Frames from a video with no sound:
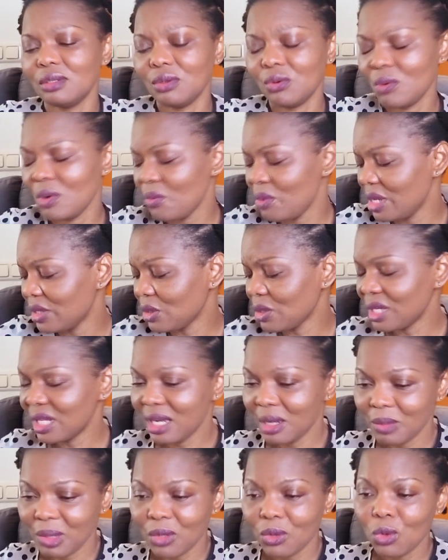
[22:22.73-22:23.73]
when we're talking
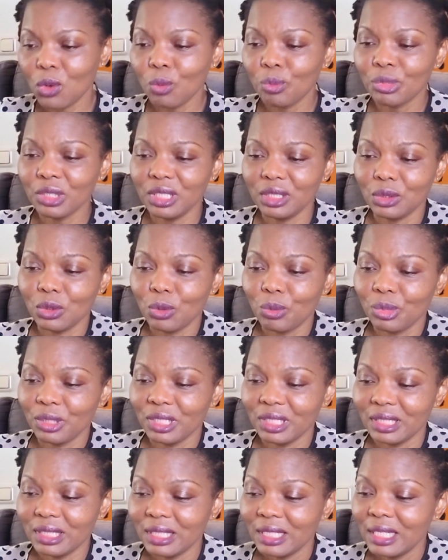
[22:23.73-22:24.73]
about opening,